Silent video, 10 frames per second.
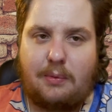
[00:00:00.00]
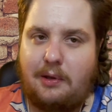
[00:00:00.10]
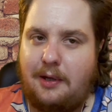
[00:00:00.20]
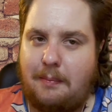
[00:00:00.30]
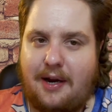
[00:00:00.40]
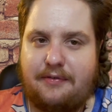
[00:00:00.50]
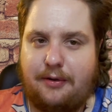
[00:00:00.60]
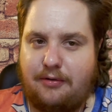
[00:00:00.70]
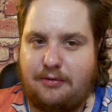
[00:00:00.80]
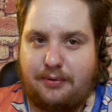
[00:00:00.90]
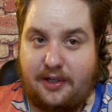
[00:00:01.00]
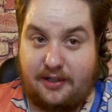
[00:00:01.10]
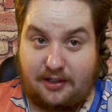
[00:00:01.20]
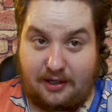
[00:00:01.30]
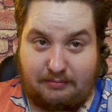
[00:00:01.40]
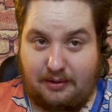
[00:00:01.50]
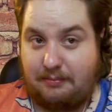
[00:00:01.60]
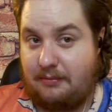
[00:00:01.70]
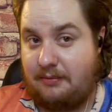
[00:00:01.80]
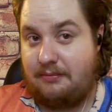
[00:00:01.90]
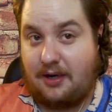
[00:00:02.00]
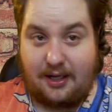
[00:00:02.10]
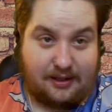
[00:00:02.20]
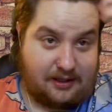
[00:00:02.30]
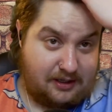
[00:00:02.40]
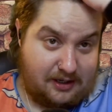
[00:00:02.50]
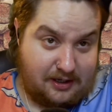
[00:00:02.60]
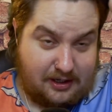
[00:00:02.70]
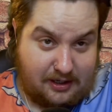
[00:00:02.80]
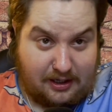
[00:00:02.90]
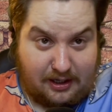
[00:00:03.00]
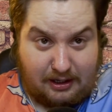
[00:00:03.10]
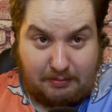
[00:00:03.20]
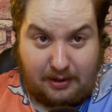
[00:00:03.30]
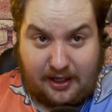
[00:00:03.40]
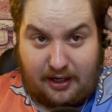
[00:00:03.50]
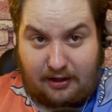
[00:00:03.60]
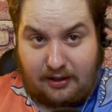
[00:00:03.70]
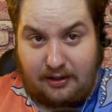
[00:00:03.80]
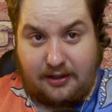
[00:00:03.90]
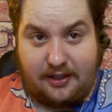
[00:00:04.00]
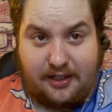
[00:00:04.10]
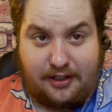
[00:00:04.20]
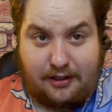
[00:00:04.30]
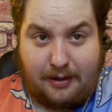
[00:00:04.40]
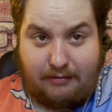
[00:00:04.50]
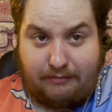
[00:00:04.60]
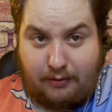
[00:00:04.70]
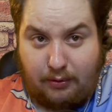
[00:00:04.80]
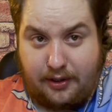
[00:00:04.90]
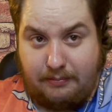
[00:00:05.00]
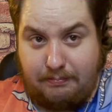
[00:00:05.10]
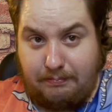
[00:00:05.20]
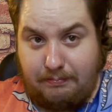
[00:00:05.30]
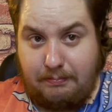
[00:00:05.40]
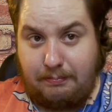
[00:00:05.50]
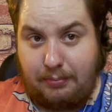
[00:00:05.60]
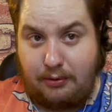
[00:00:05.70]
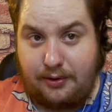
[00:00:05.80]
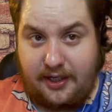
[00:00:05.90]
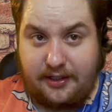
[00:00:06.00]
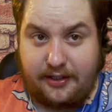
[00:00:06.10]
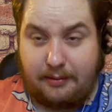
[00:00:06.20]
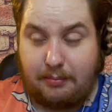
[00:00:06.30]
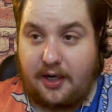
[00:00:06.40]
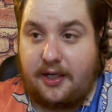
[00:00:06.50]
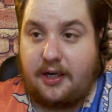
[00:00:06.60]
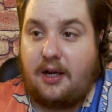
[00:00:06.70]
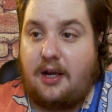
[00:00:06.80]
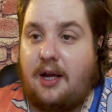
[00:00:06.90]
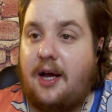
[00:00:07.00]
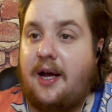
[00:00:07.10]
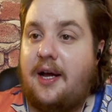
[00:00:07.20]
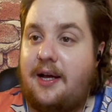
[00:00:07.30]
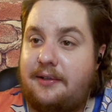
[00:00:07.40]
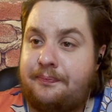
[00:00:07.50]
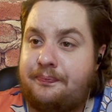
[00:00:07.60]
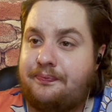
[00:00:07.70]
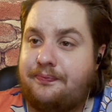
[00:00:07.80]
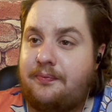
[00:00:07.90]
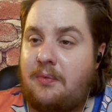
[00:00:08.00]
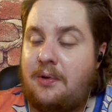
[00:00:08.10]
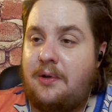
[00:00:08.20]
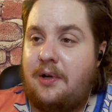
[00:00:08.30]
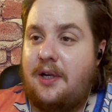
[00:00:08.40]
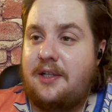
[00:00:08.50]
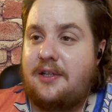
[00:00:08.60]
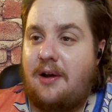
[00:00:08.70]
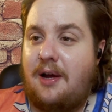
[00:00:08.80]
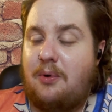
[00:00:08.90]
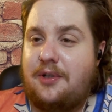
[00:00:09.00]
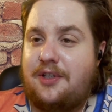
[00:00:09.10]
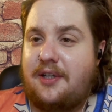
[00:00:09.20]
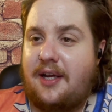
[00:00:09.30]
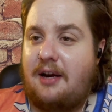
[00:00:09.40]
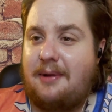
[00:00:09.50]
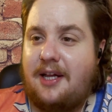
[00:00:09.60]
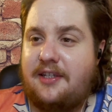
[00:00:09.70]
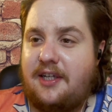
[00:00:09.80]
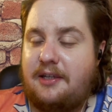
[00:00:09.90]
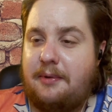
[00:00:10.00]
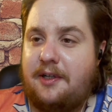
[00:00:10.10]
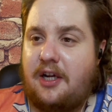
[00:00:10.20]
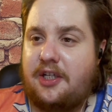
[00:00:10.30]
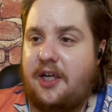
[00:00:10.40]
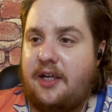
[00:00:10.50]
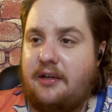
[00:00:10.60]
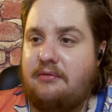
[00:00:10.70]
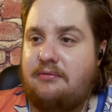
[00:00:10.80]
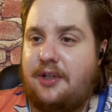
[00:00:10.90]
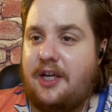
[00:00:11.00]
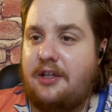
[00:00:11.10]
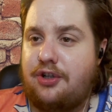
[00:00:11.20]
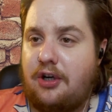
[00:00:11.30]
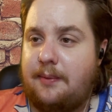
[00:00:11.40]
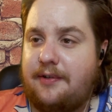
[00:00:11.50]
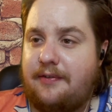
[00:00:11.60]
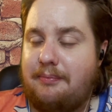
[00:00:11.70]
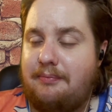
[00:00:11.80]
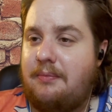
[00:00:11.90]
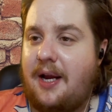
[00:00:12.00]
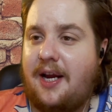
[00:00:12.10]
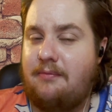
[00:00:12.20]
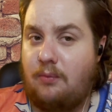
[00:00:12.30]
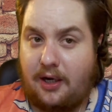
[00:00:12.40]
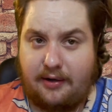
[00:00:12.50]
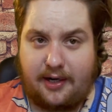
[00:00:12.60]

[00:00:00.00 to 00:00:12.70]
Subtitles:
You may have to Google prions. I'm not here to teach you about folded proteins in the brain. And so I'm always just like, I'm hesitant to be touching and getting germs from wild